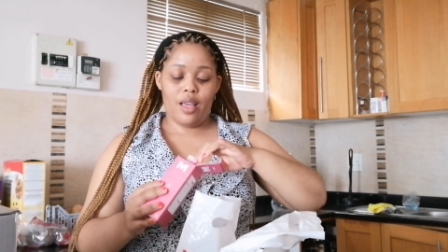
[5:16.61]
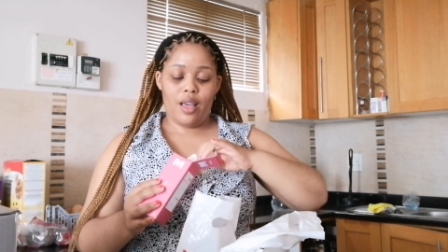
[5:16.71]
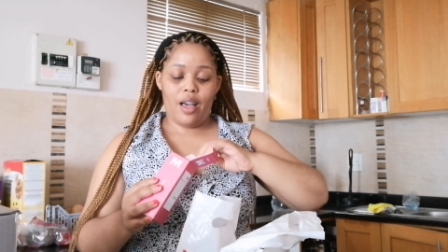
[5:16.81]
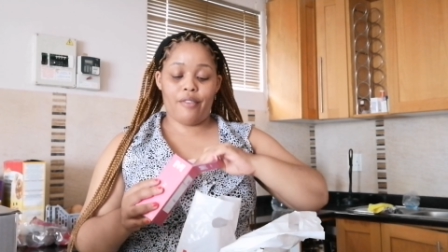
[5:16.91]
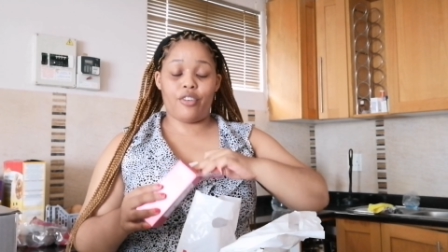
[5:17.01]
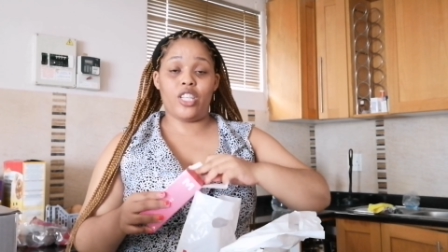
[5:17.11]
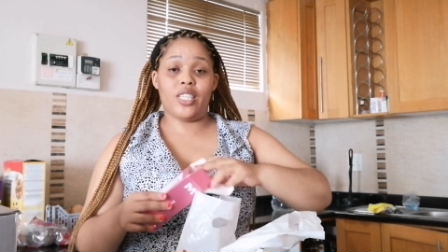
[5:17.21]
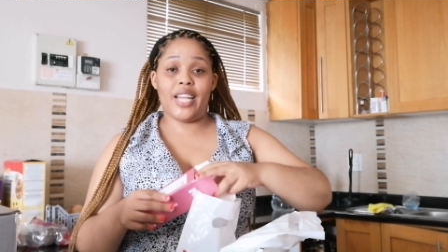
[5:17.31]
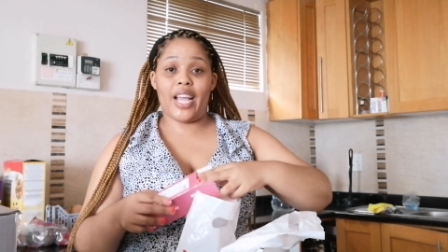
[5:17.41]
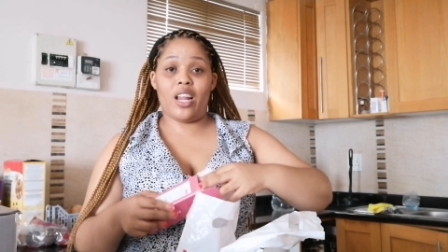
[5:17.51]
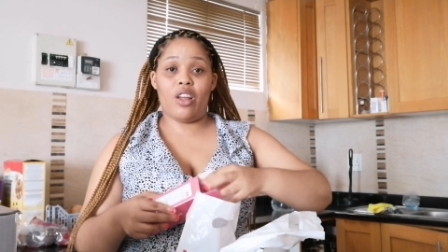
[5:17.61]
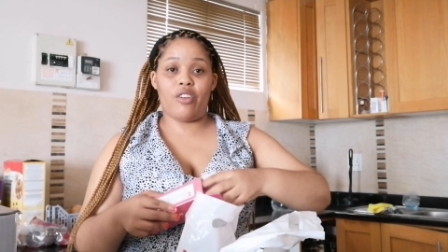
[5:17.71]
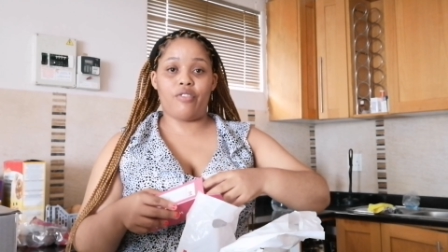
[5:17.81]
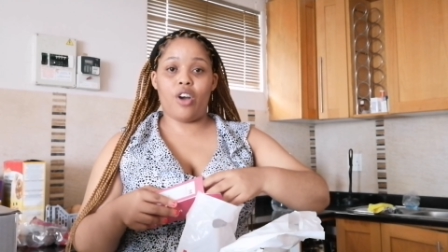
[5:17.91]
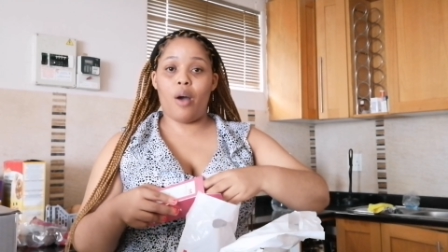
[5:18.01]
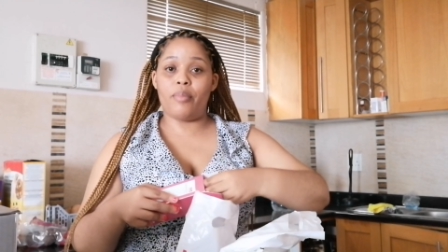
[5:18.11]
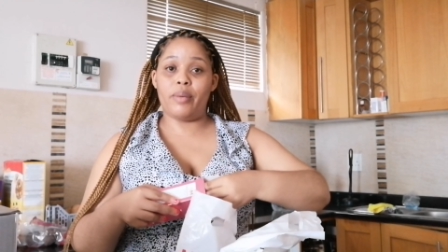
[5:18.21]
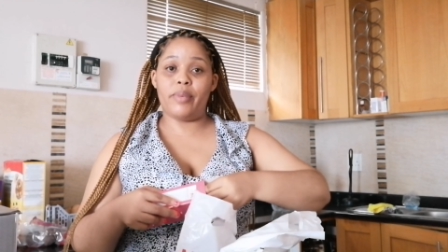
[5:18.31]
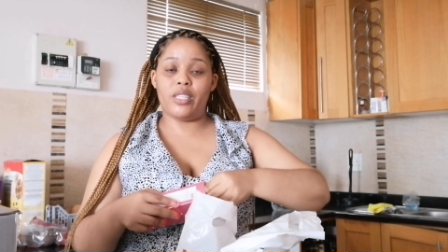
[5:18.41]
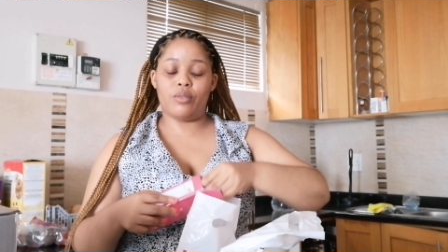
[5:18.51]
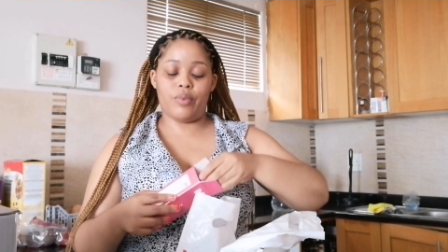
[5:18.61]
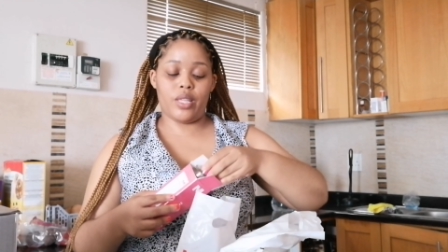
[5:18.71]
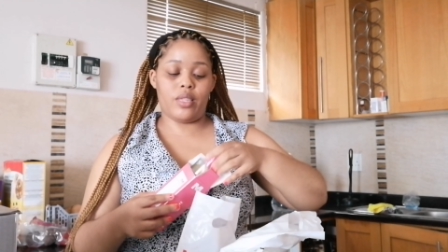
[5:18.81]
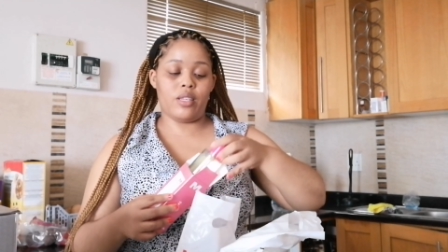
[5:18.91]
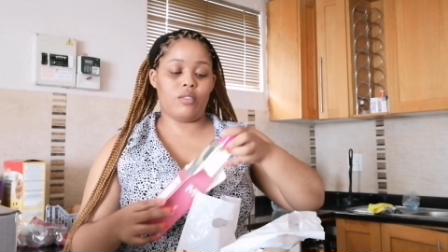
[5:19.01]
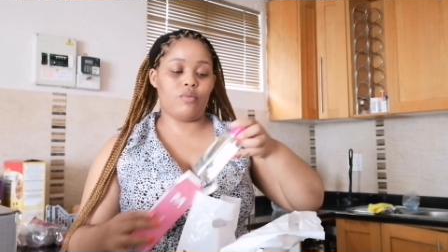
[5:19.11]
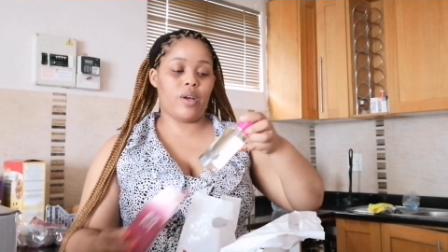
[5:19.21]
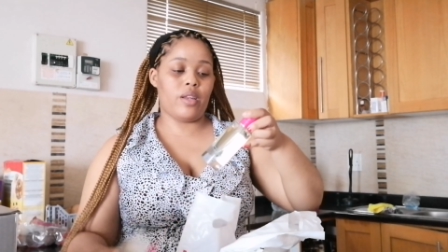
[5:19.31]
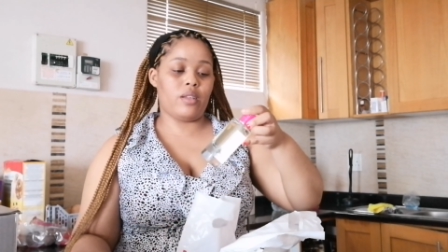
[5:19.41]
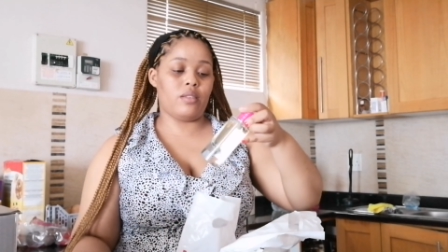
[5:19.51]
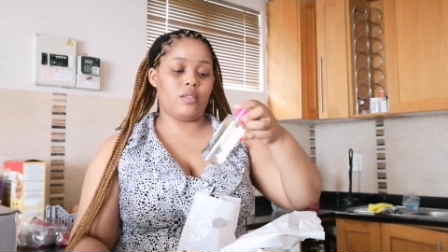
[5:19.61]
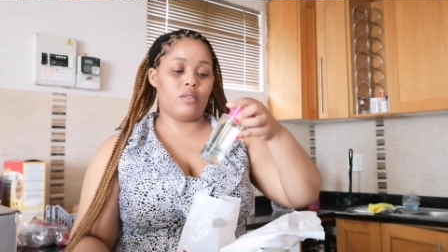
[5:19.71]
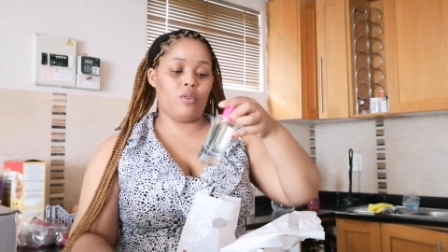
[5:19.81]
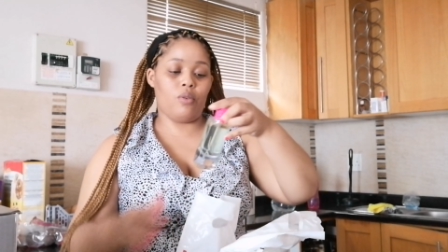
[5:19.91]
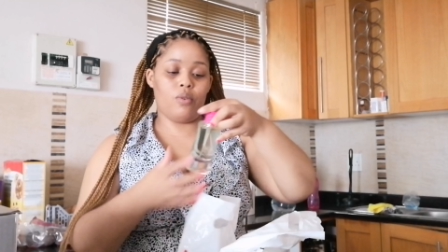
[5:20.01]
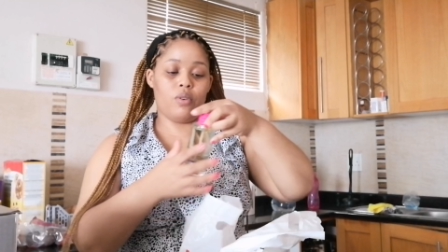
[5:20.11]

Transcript: I've gotten like a lot of compliments with this one, so